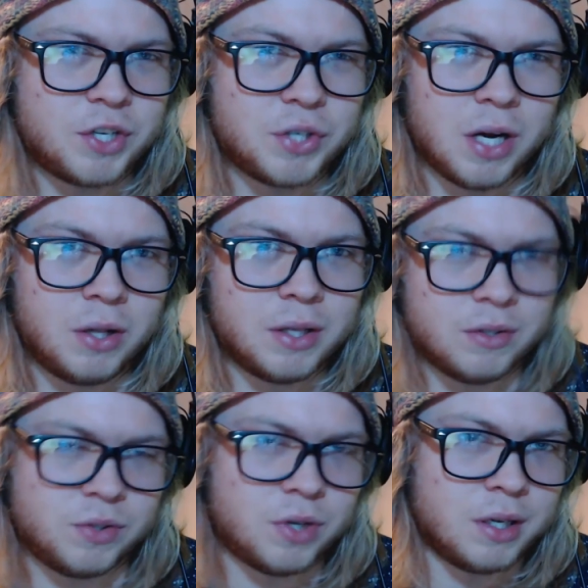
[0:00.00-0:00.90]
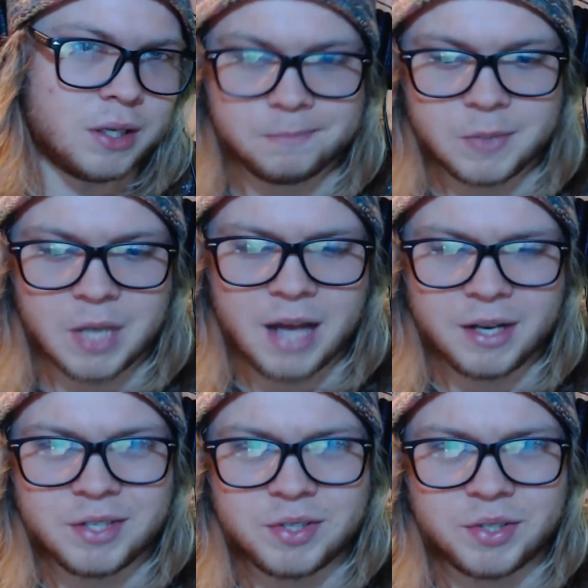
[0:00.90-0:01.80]
shell and started
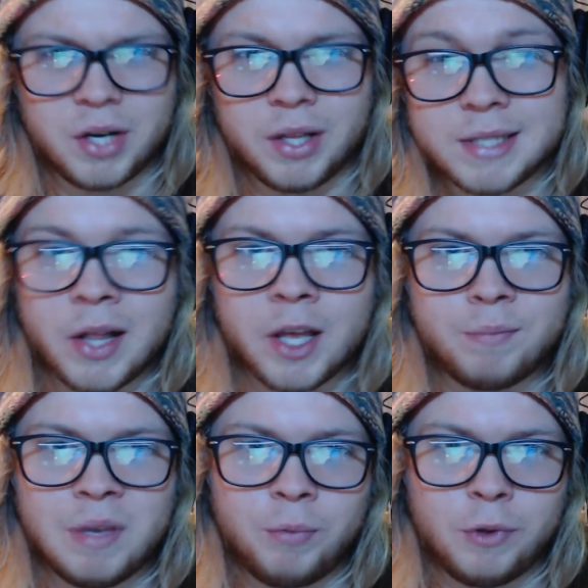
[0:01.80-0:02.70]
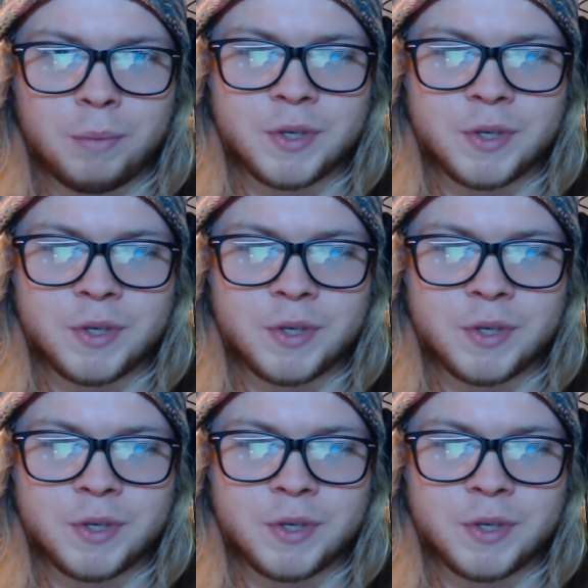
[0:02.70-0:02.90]
not necessarily telling people,